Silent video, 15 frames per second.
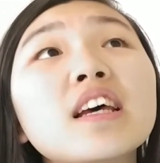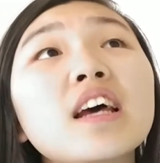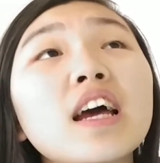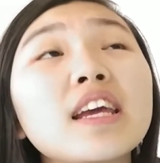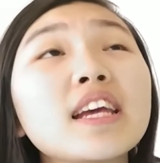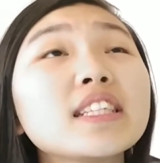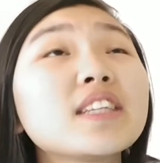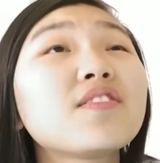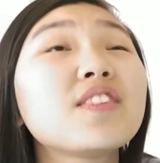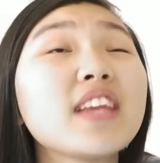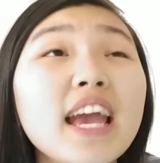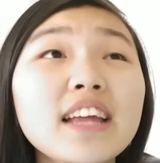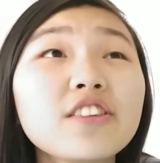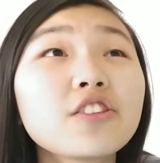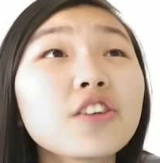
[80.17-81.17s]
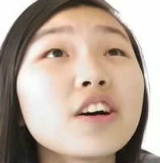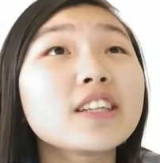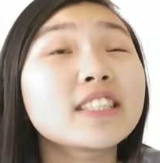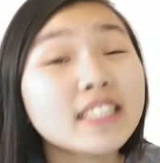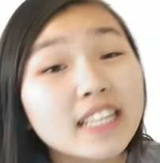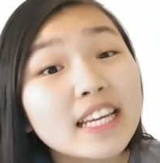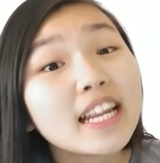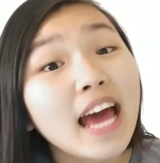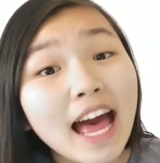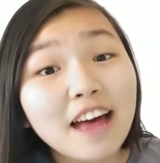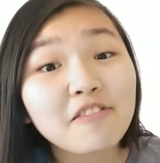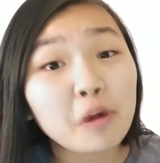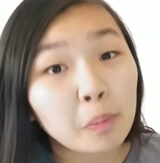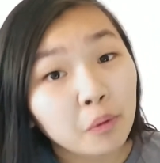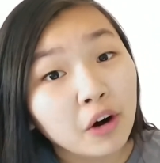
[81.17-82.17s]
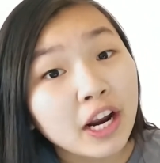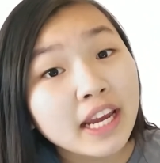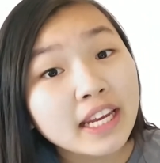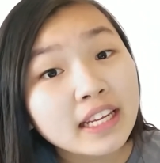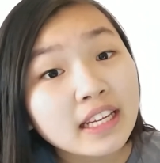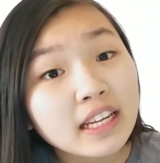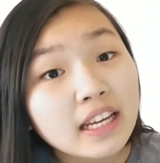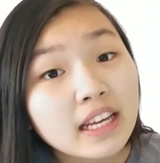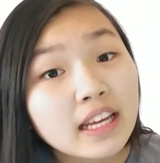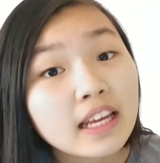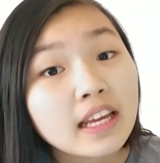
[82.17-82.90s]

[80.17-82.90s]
if Neanderthals did have a brain,